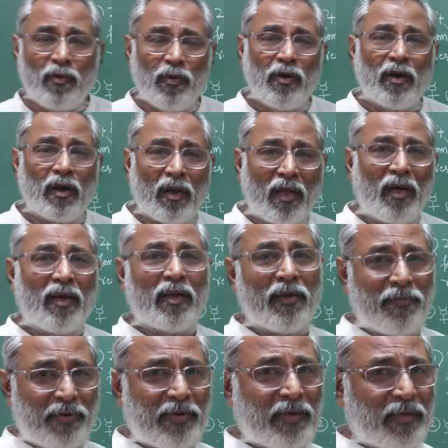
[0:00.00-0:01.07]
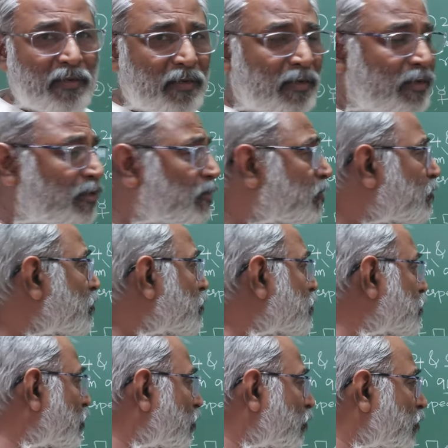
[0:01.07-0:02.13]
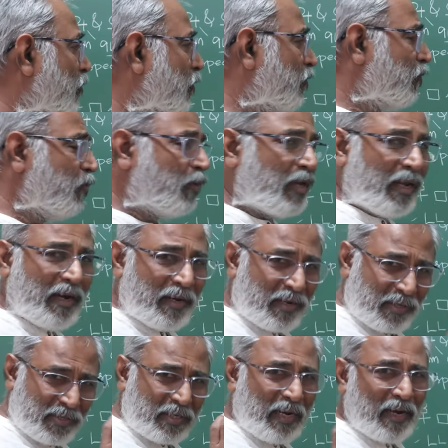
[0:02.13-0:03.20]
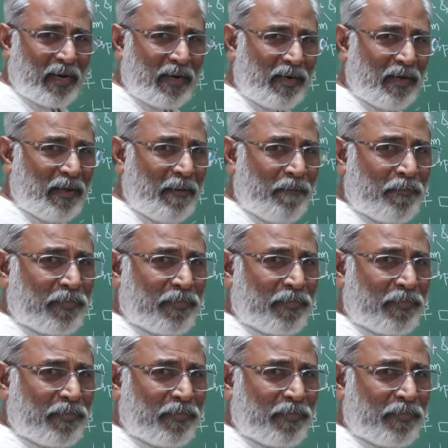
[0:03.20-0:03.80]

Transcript: good longevity. So you can understand